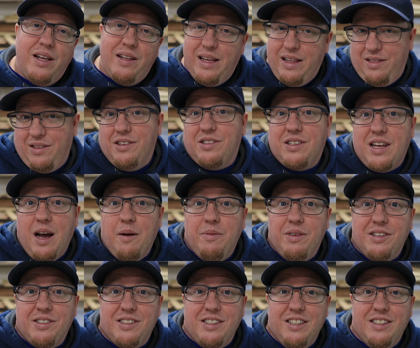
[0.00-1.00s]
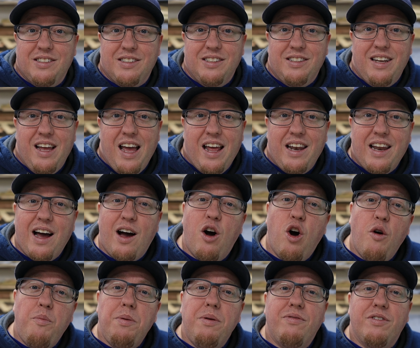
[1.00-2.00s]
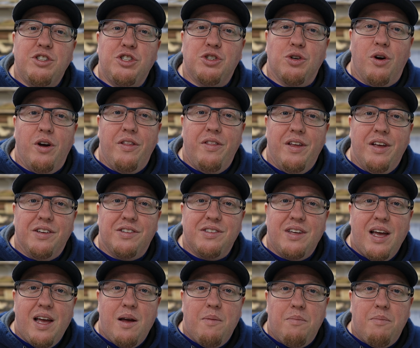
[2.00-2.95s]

at this time of the season. Now, I hope you've enjoyed this.